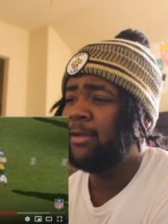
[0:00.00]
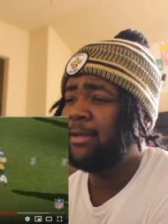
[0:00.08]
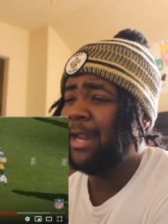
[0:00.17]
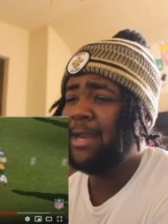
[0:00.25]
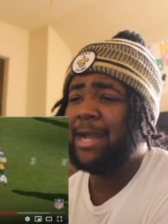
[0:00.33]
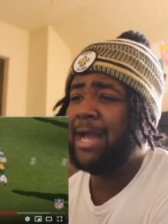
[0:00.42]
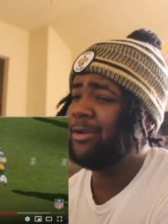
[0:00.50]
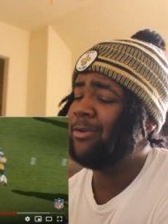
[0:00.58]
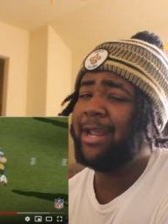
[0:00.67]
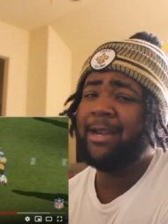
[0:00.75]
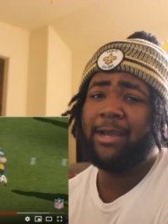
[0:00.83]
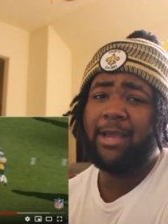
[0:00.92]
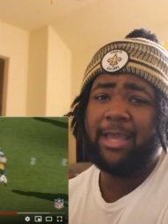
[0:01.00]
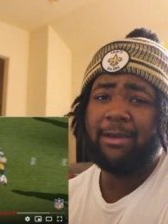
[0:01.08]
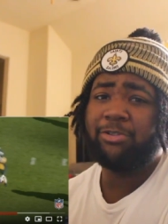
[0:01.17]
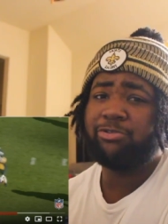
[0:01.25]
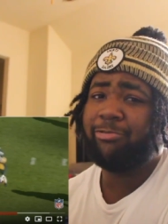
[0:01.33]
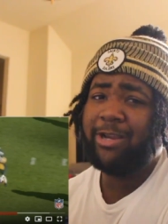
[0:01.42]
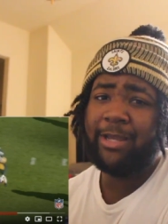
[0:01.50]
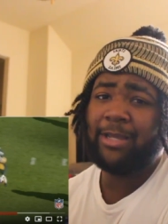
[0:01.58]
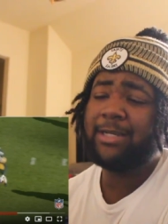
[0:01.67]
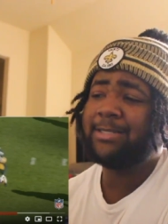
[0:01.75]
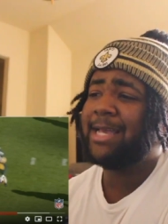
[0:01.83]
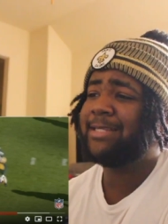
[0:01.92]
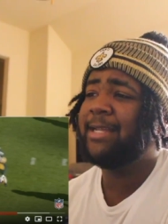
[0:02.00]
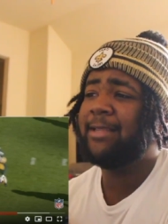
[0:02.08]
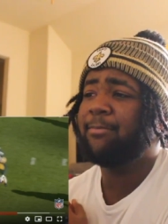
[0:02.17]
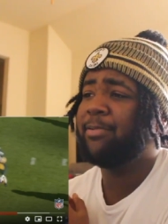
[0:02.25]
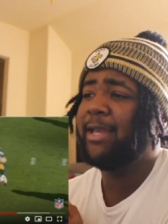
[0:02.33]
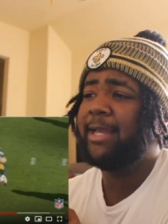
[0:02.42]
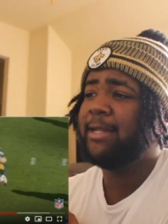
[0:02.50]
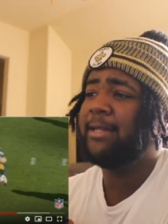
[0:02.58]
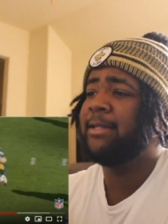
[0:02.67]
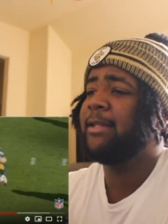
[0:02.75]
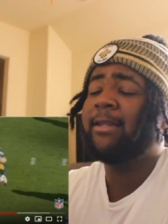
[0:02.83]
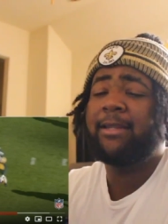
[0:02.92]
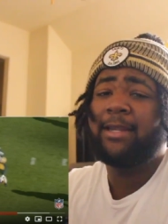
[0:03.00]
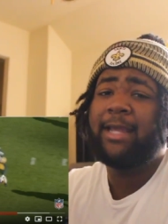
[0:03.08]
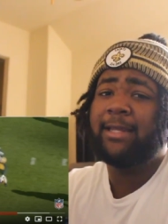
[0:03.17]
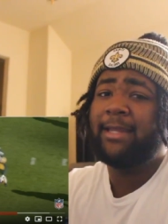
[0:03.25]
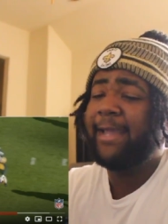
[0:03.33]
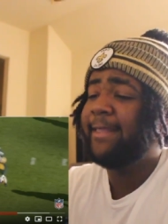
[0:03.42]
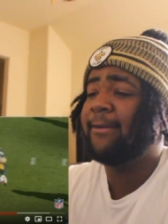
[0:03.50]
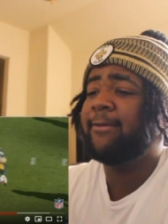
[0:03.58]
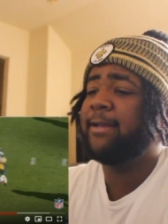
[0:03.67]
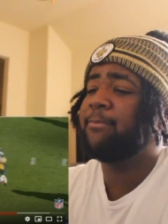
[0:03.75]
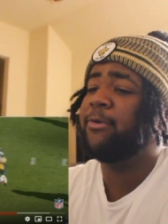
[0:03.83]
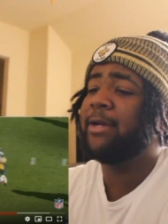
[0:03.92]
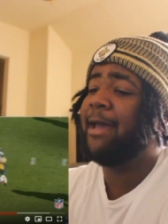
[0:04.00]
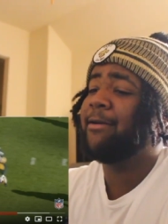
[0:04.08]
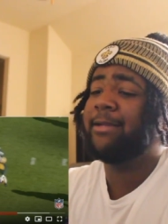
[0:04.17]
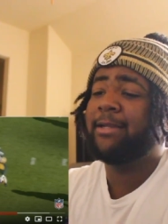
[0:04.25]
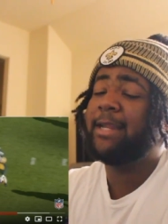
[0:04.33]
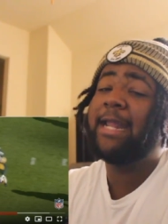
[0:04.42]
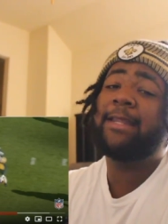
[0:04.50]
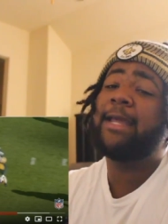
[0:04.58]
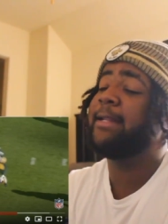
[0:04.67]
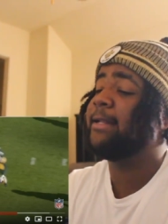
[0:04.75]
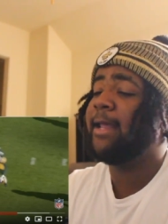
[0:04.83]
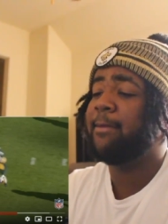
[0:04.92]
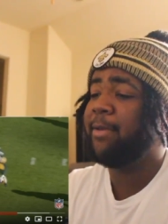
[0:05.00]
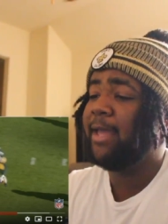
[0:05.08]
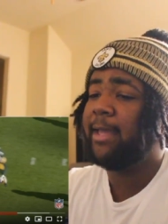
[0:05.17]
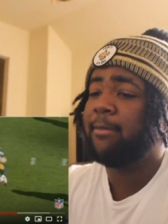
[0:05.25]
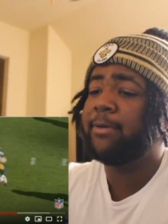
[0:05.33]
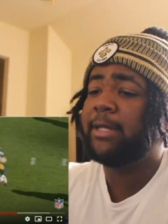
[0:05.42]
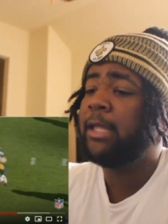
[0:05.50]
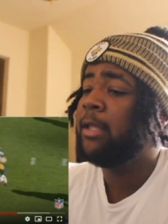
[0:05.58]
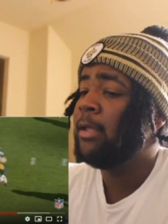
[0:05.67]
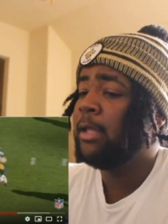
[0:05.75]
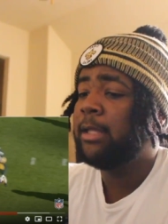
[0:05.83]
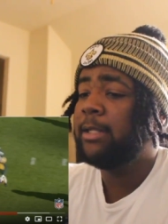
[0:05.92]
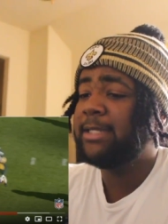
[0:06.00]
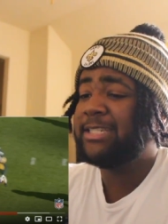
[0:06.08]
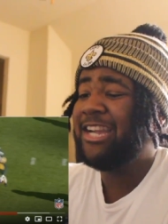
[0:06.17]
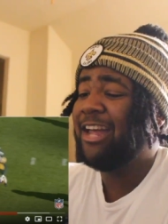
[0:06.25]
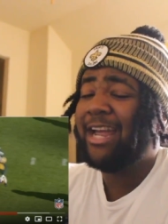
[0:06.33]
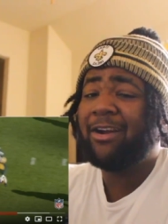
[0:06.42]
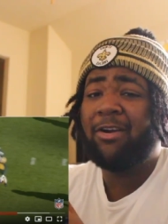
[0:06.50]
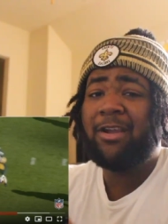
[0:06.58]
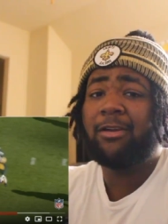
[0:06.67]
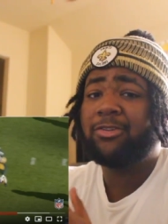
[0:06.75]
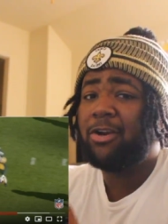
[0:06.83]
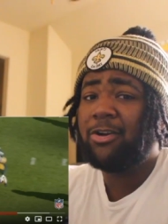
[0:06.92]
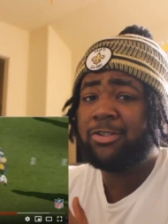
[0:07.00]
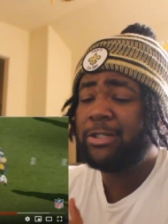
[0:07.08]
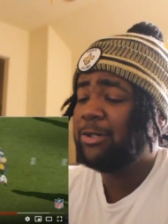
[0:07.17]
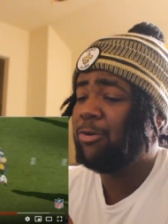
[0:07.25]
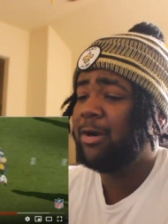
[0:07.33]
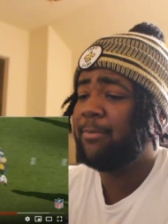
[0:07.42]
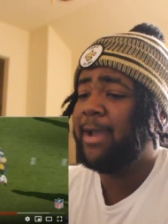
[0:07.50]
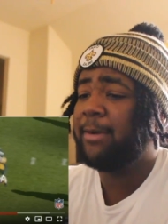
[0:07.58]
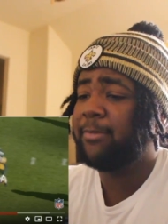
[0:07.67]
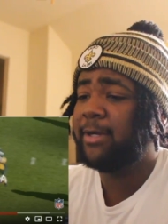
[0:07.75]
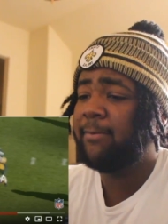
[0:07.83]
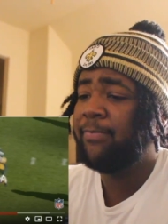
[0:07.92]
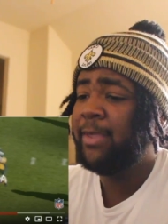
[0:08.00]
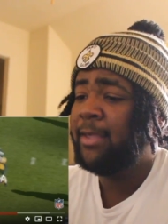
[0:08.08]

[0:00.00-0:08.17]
that nigga, I know that nigga head was ringing because I seen the play. The nigga landed on that boy. That they they did that bad. But listen, y'all like on y'all third string quarterback, bro.